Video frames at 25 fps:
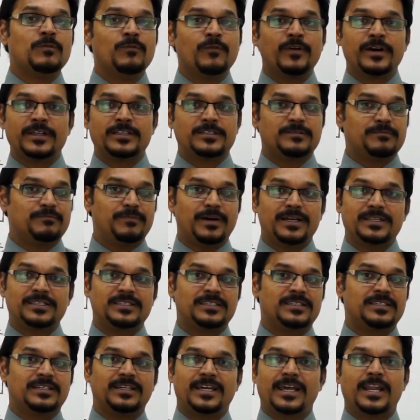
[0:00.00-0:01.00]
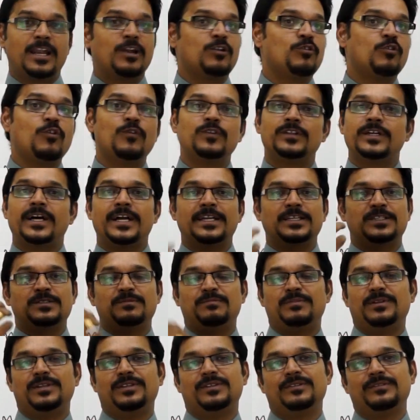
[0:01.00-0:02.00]
whereas bus cannot go with high
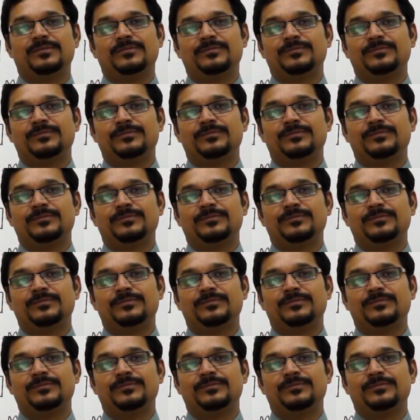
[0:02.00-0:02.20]
speed